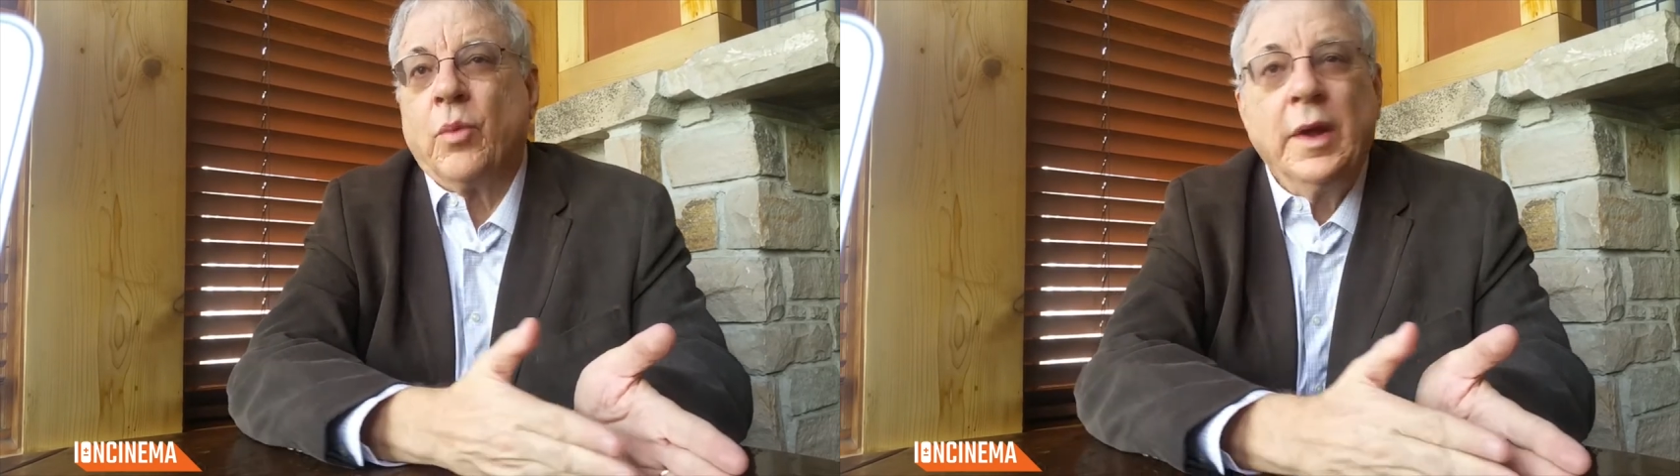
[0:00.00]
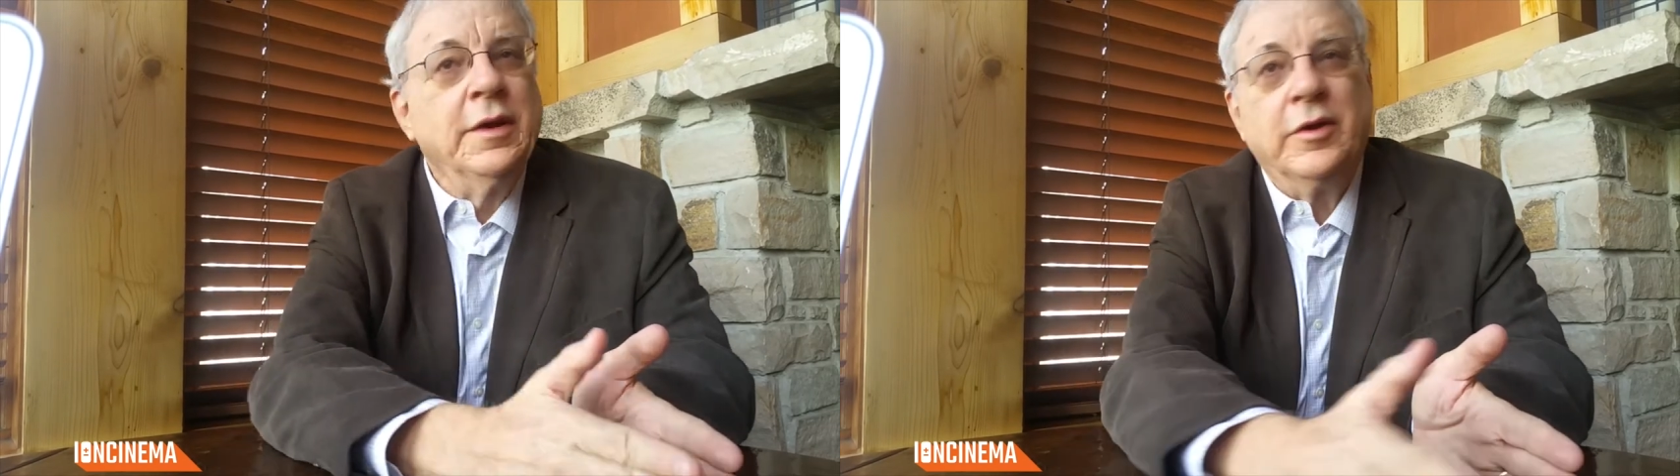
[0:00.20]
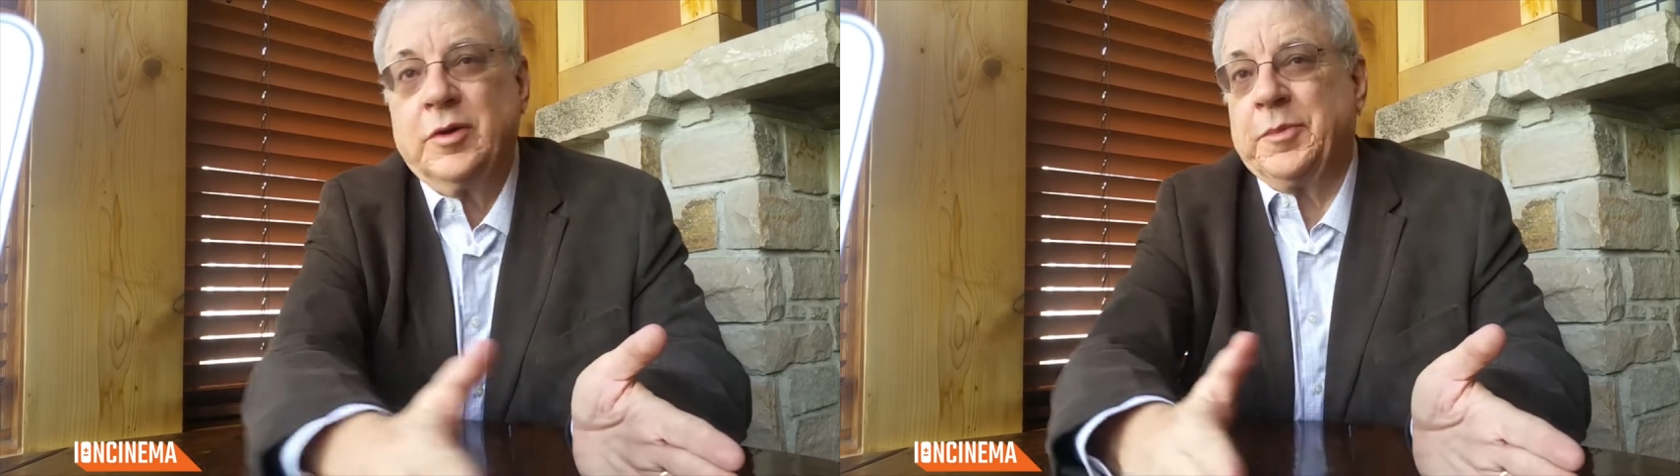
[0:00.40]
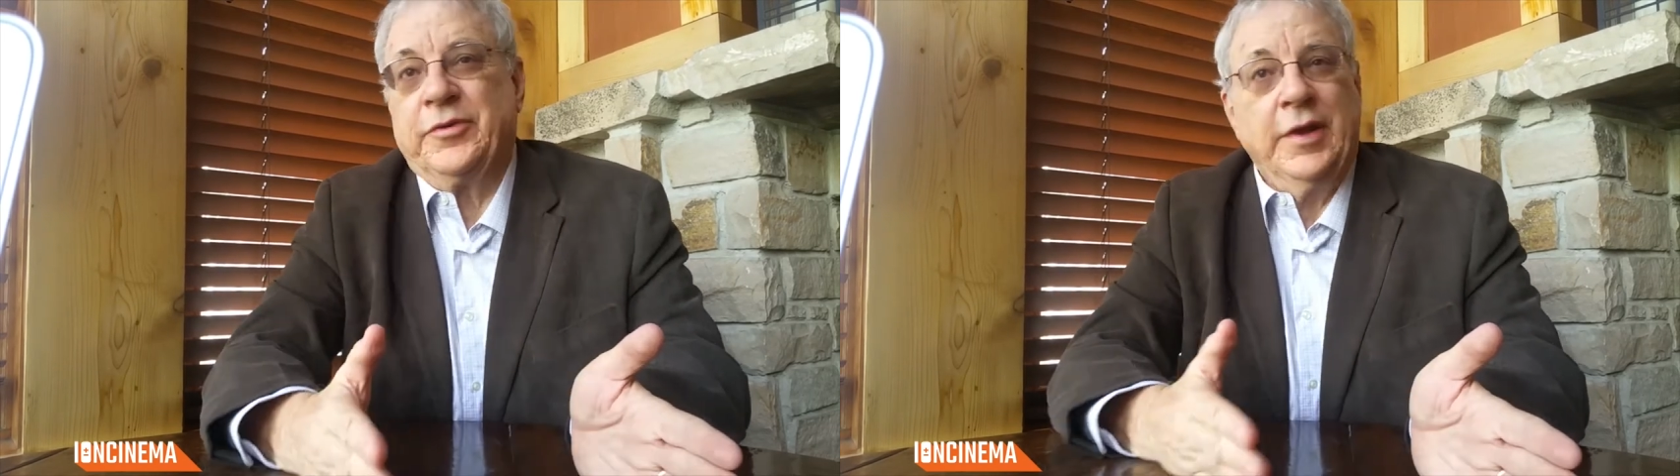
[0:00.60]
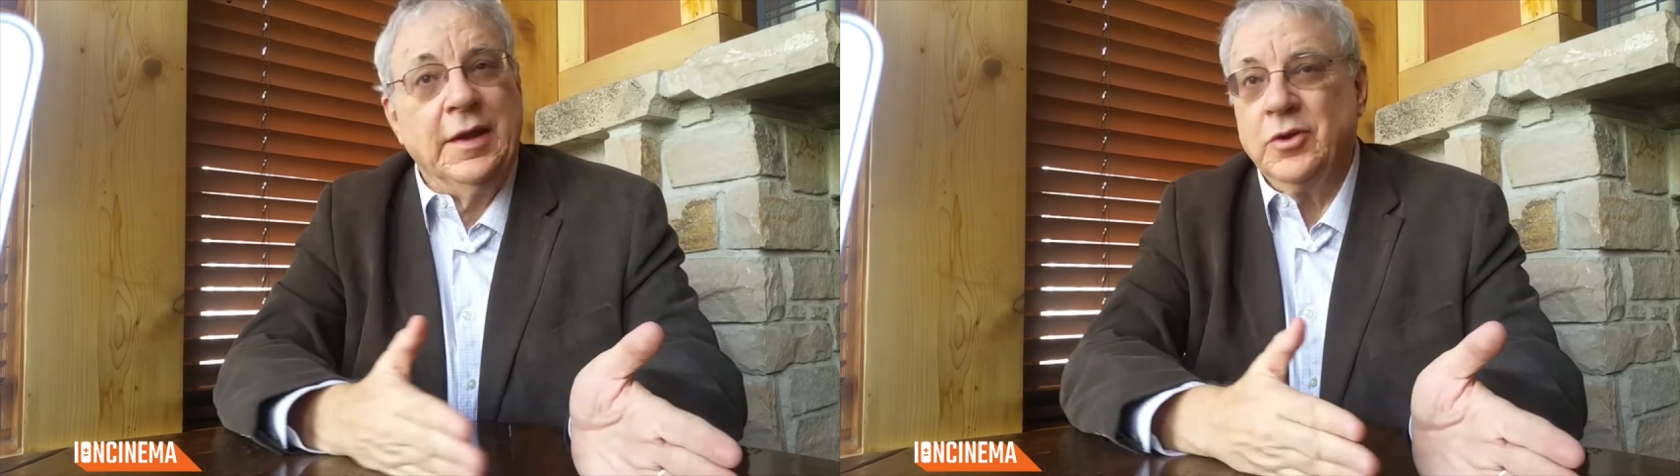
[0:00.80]

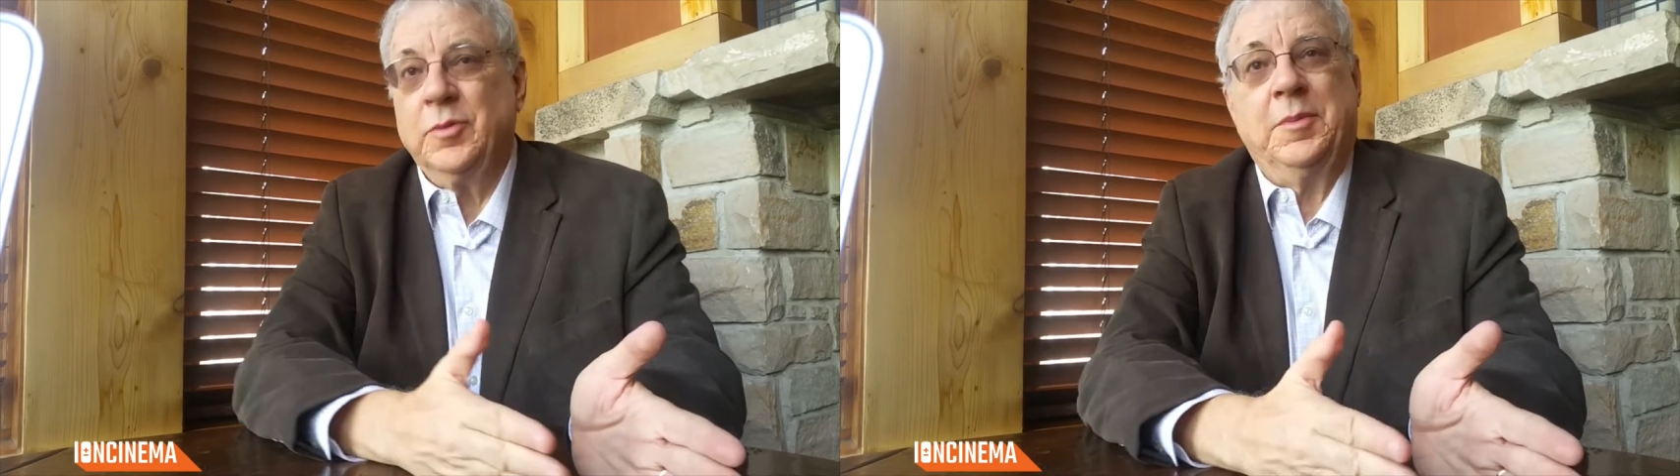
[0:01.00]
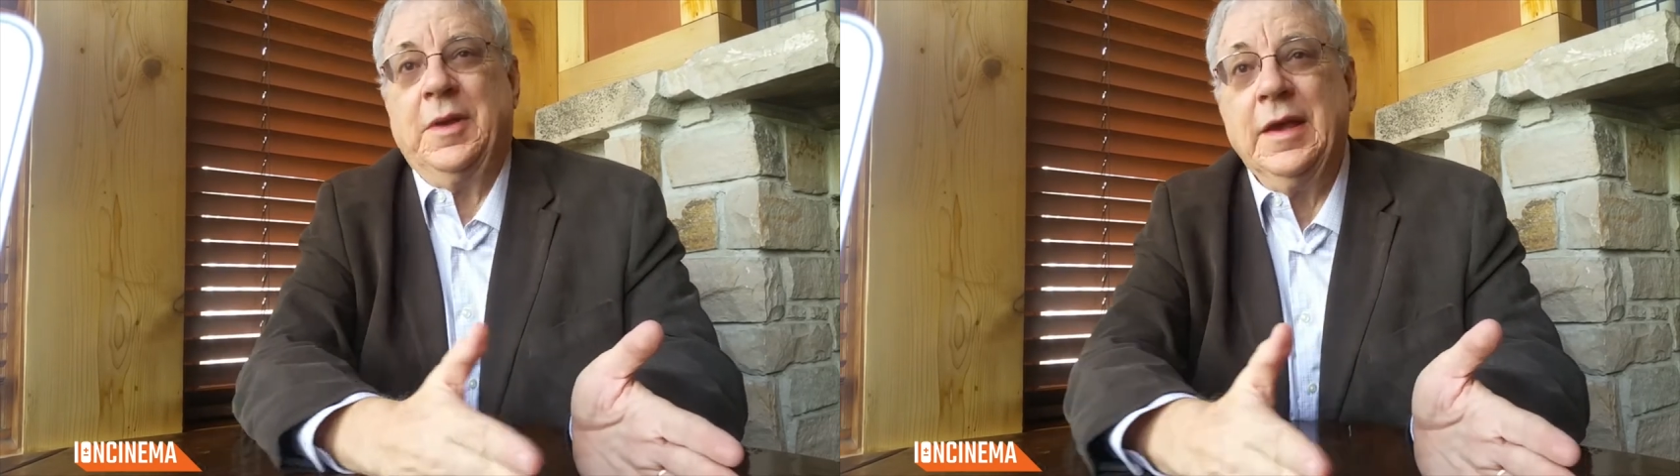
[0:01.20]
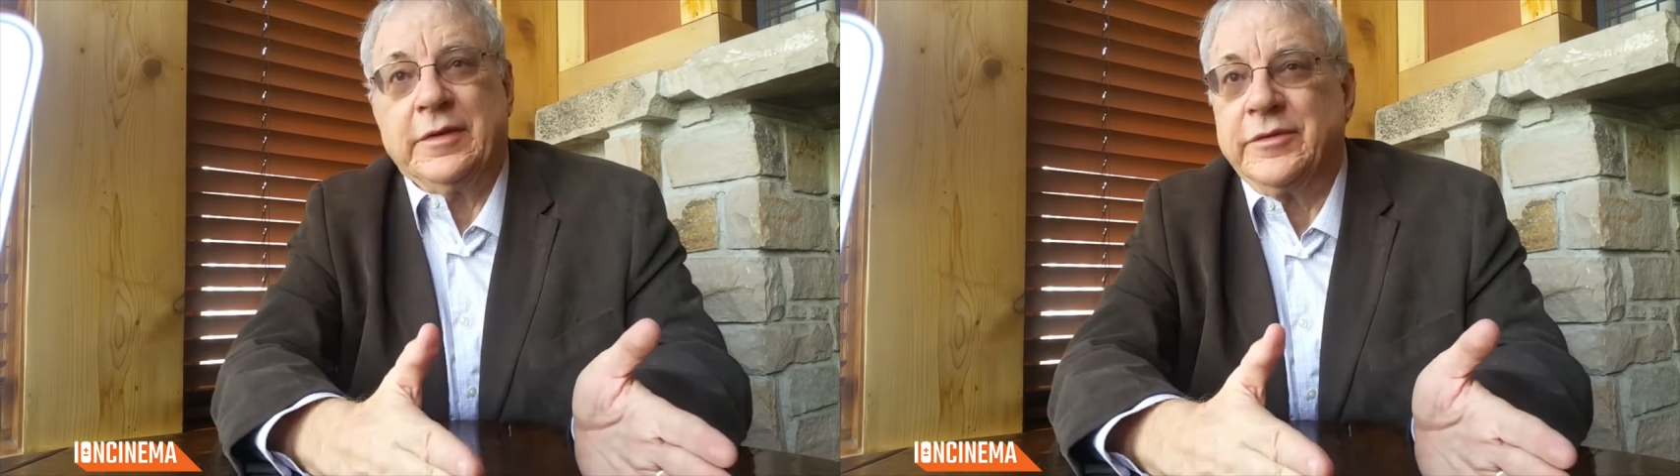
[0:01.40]
100% human beings.